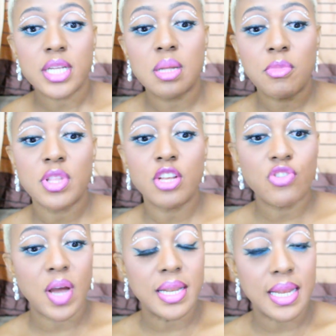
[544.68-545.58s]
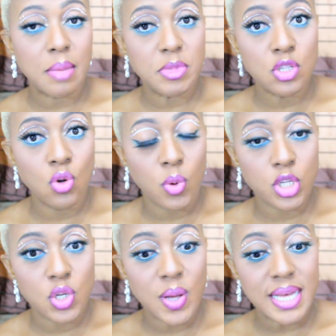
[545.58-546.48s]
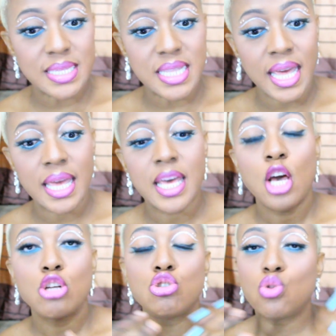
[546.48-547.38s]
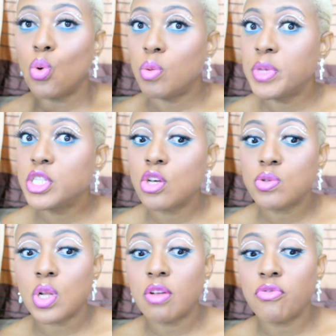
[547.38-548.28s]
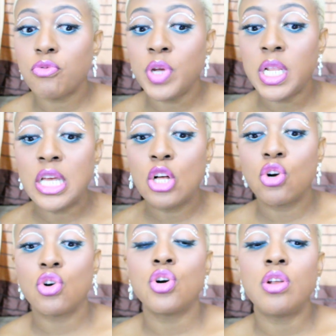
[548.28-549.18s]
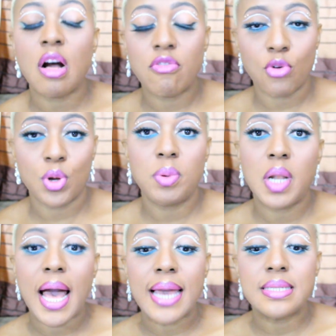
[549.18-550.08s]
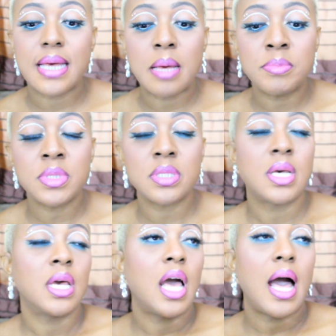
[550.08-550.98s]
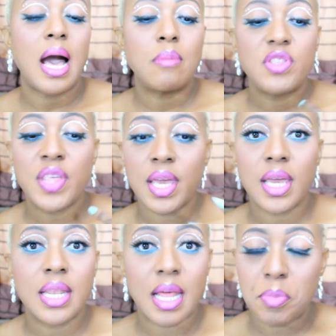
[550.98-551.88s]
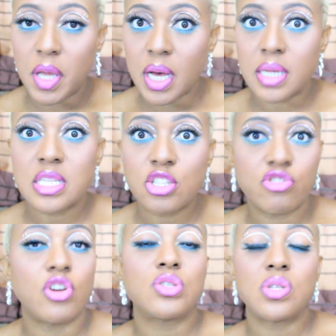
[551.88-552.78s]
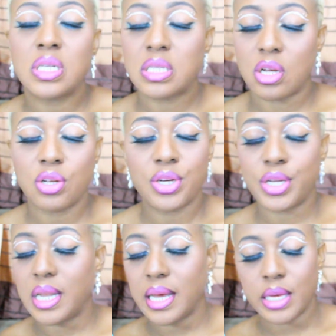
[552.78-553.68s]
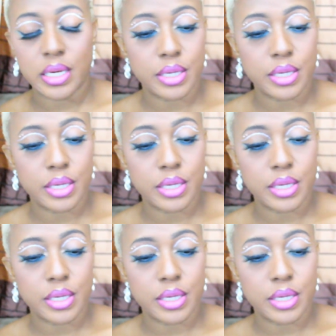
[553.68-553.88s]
them out and try it and let me know what you guys think. Don't miss out on a really good affordable items thinking that because it's drugstore it's not good. Like,